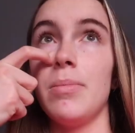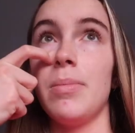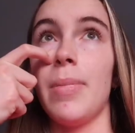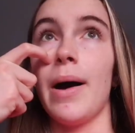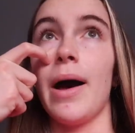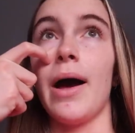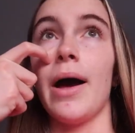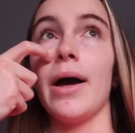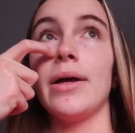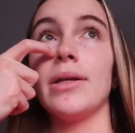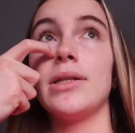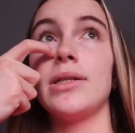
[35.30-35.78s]

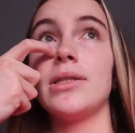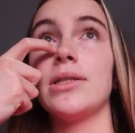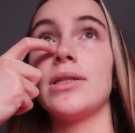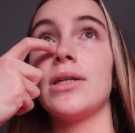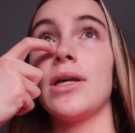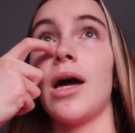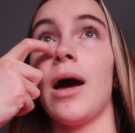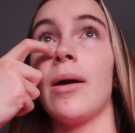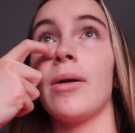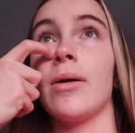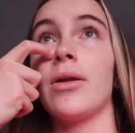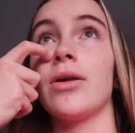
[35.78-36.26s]

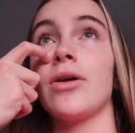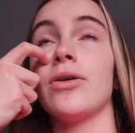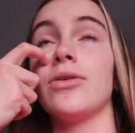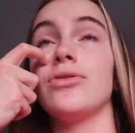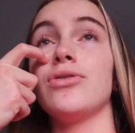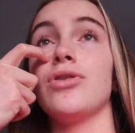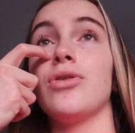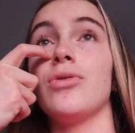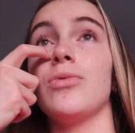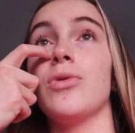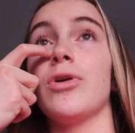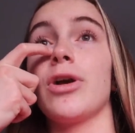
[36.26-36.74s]
But I'm going to go
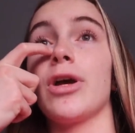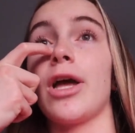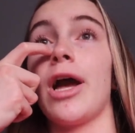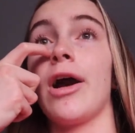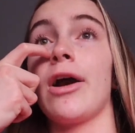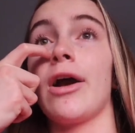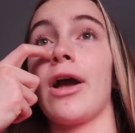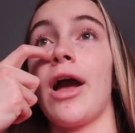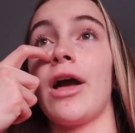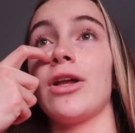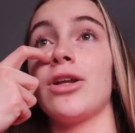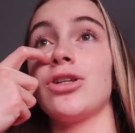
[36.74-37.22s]
do a
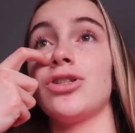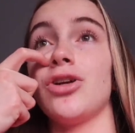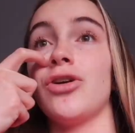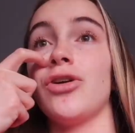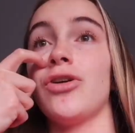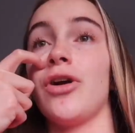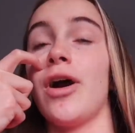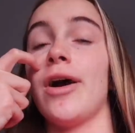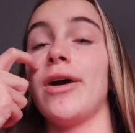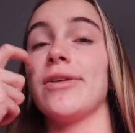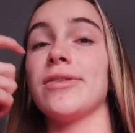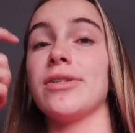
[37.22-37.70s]
workout. Can't show
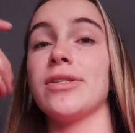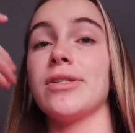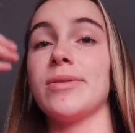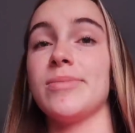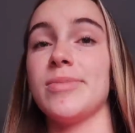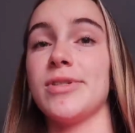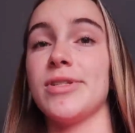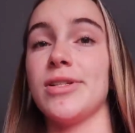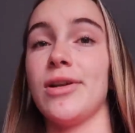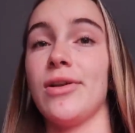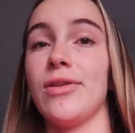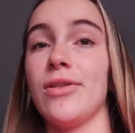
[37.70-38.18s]
you guys because
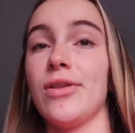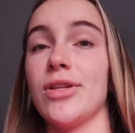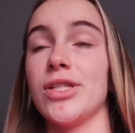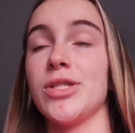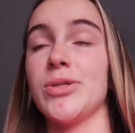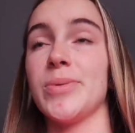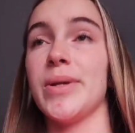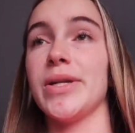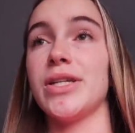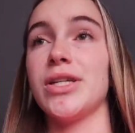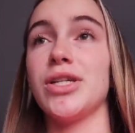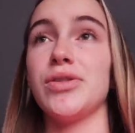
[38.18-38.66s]
I'm still on the
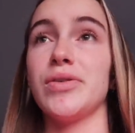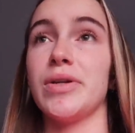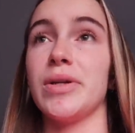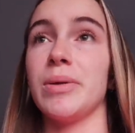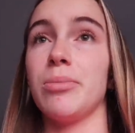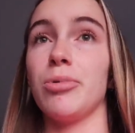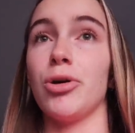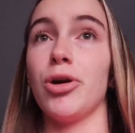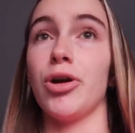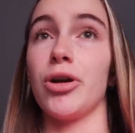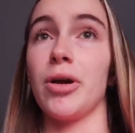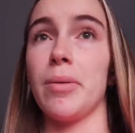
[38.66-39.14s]
Sweat It to Shred
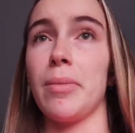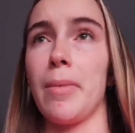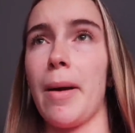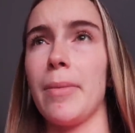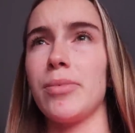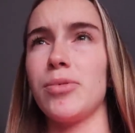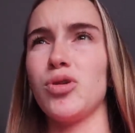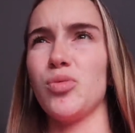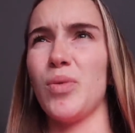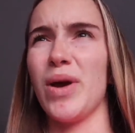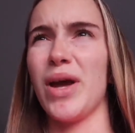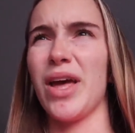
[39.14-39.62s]
It program
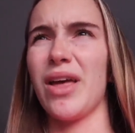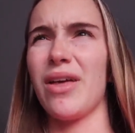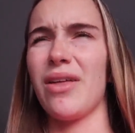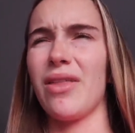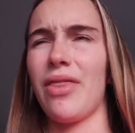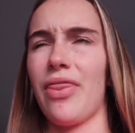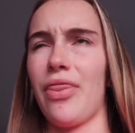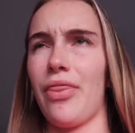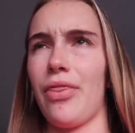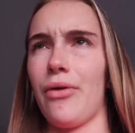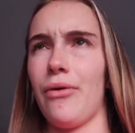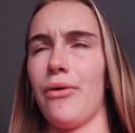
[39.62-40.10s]
up to
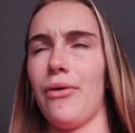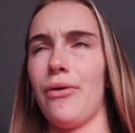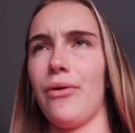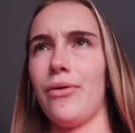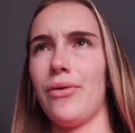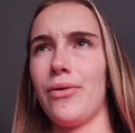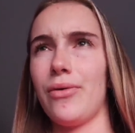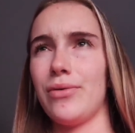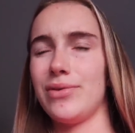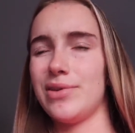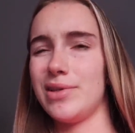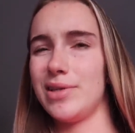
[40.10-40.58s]
week
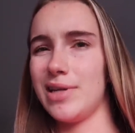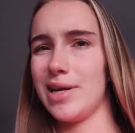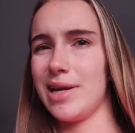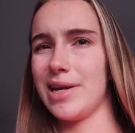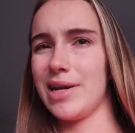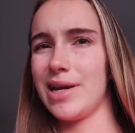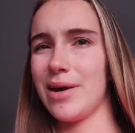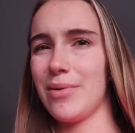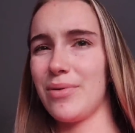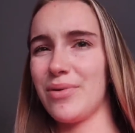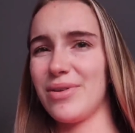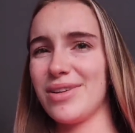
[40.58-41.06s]

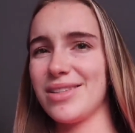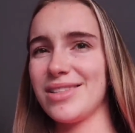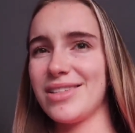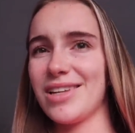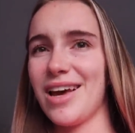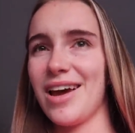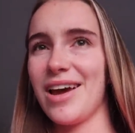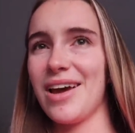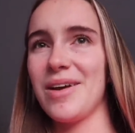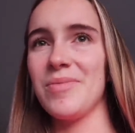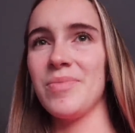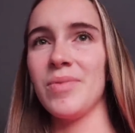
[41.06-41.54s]
13, I want to
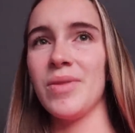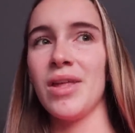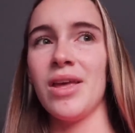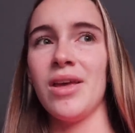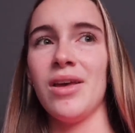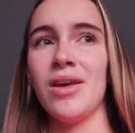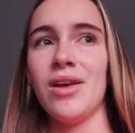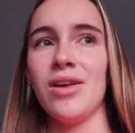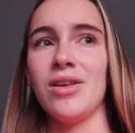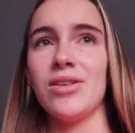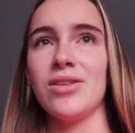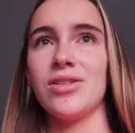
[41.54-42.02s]
say.
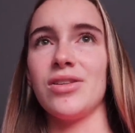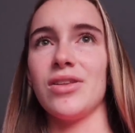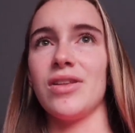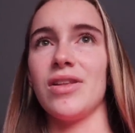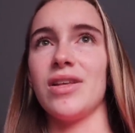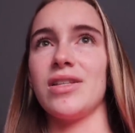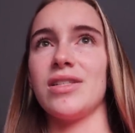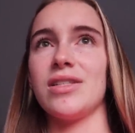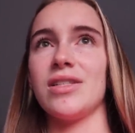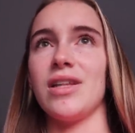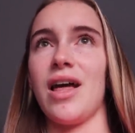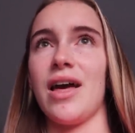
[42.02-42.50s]
So
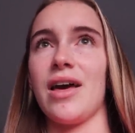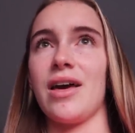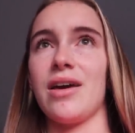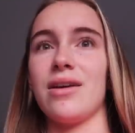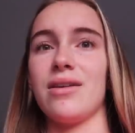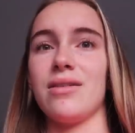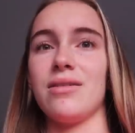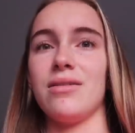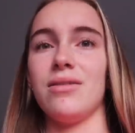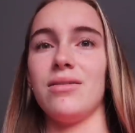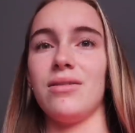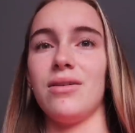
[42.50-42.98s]
that's
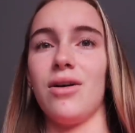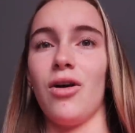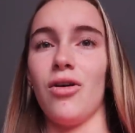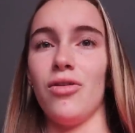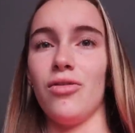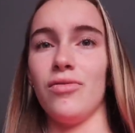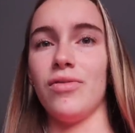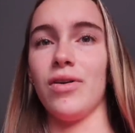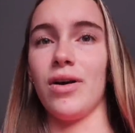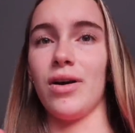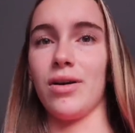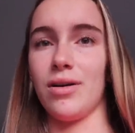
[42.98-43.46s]
like
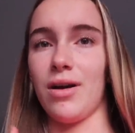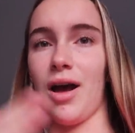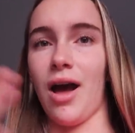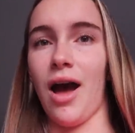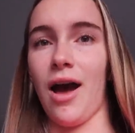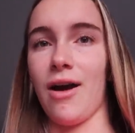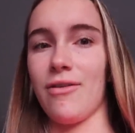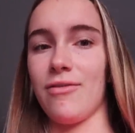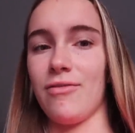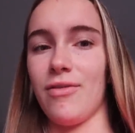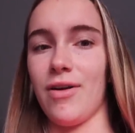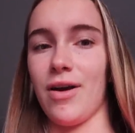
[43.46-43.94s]
over
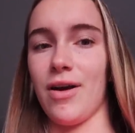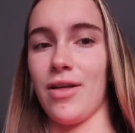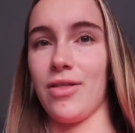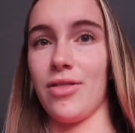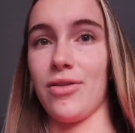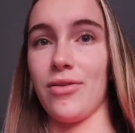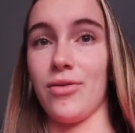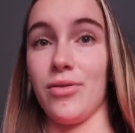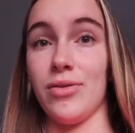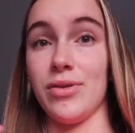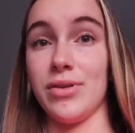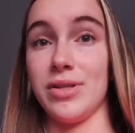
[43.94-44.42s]
halfway
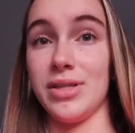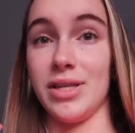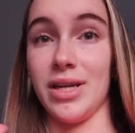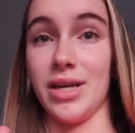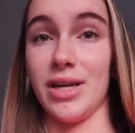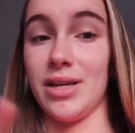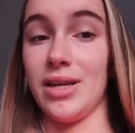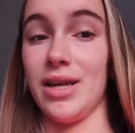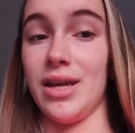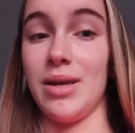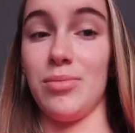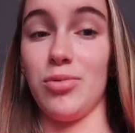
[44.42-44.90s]
through the
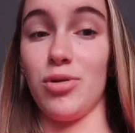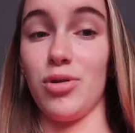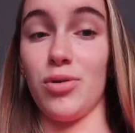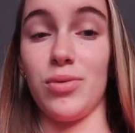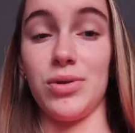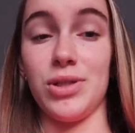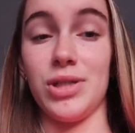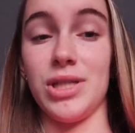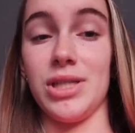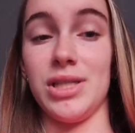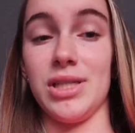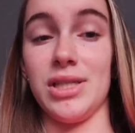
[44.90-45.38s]
second ebook,
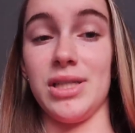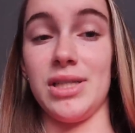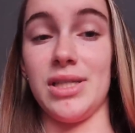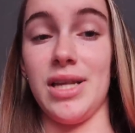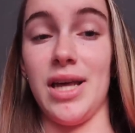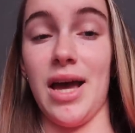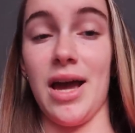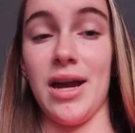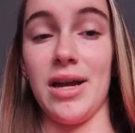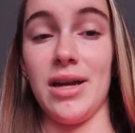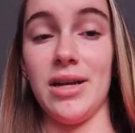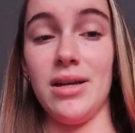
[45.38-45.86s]
which is
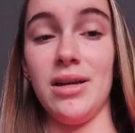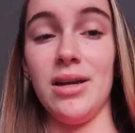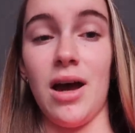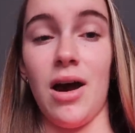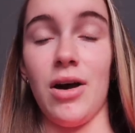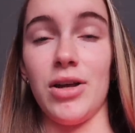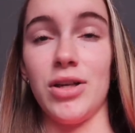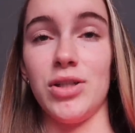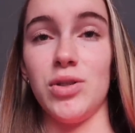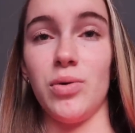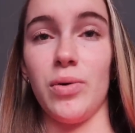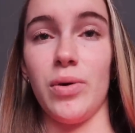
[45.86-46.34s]
insane.
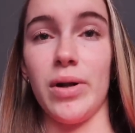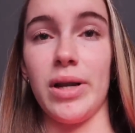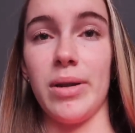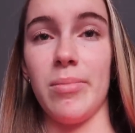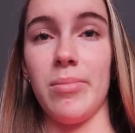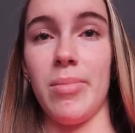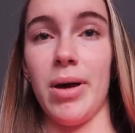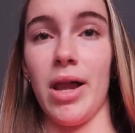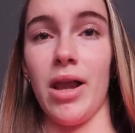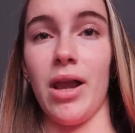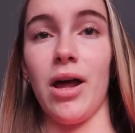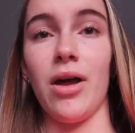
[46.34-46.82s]
I was talking to
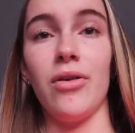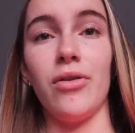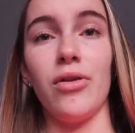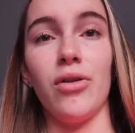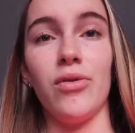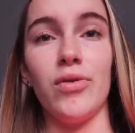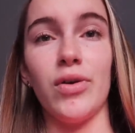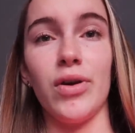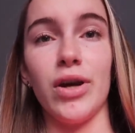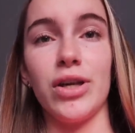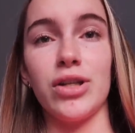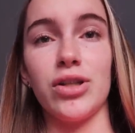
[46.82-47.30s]
Bella. I don't
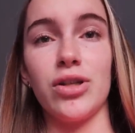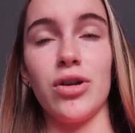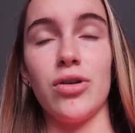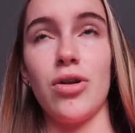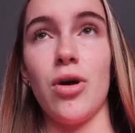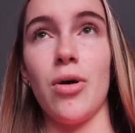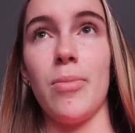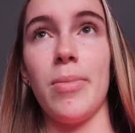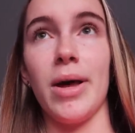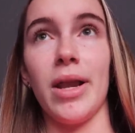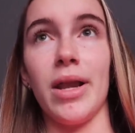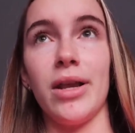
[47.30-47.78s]
know if you guys don't
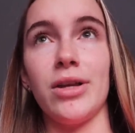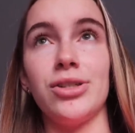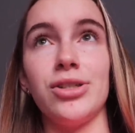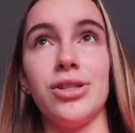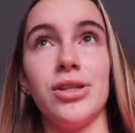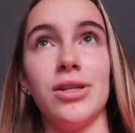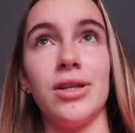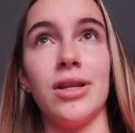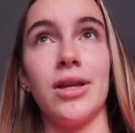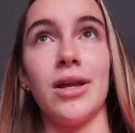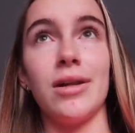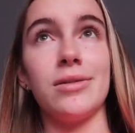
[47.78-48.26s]
know Bella.
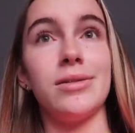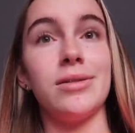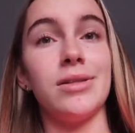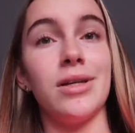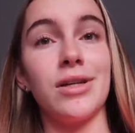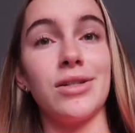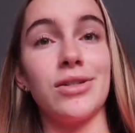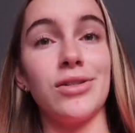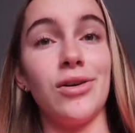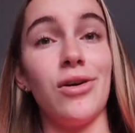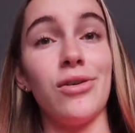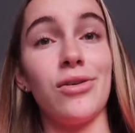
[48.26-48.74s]
She does
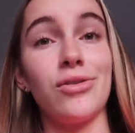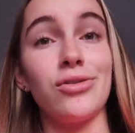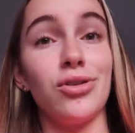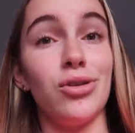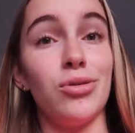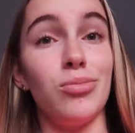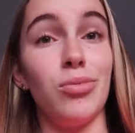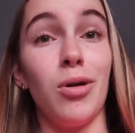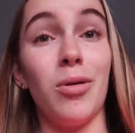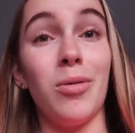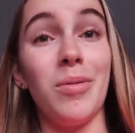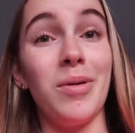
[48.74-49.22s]
TikTok, so
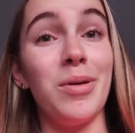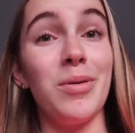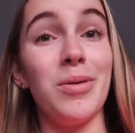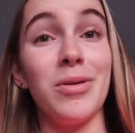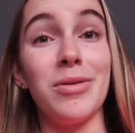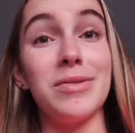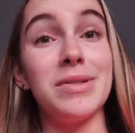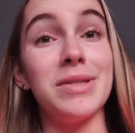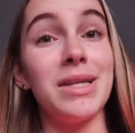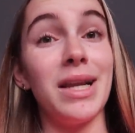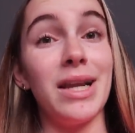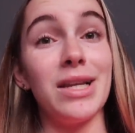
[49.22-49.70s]
you probably would
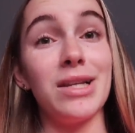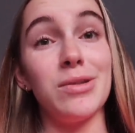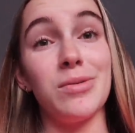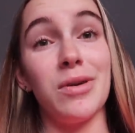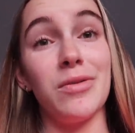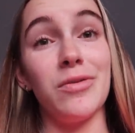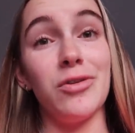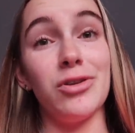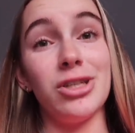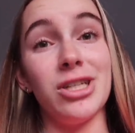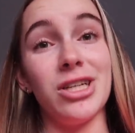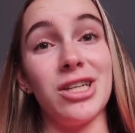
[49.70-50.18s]
have seen at least
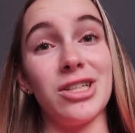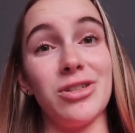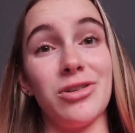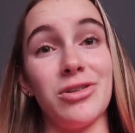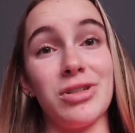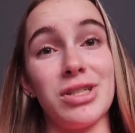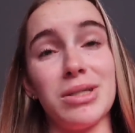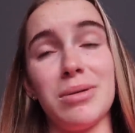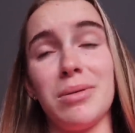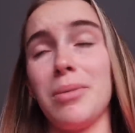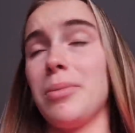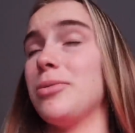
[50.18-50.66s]
one of her
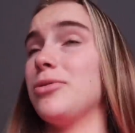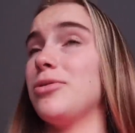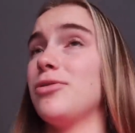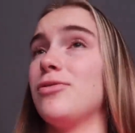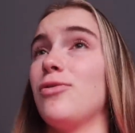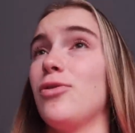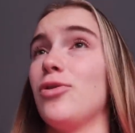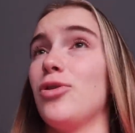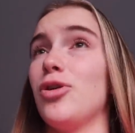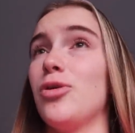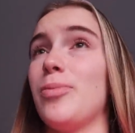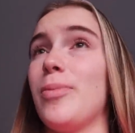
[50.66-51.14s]
TikToks come up on your
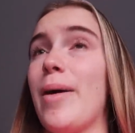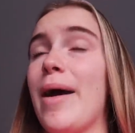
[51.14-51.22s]
For You